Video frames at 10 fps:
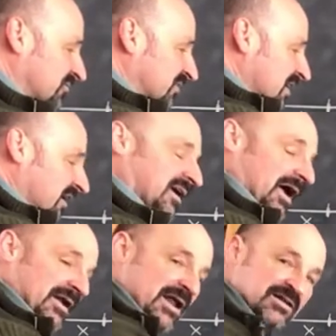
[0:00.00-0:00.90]
didn't
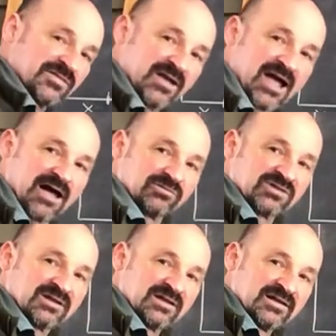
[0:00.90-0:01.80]
cut anything out.
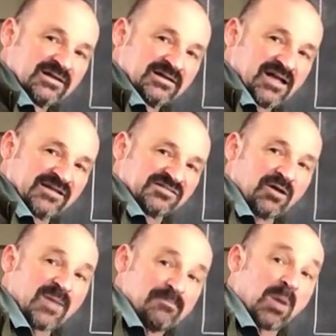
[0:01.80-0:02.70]
And so
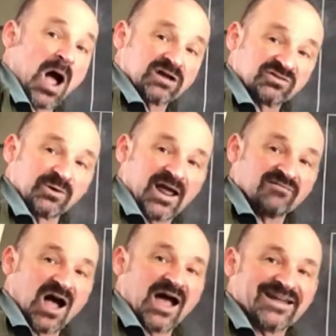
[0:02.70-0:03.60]
my box would have a
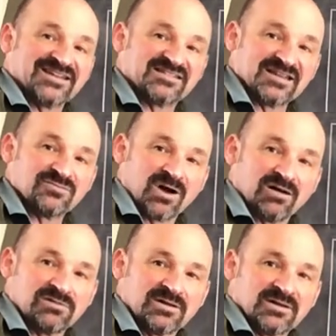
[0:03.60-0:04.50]
height of 0.
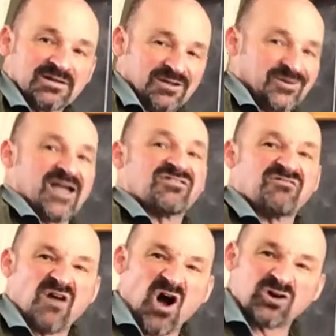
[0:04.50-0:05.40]
It would have a
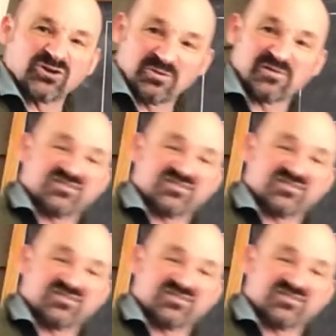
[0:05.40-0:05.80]
volume of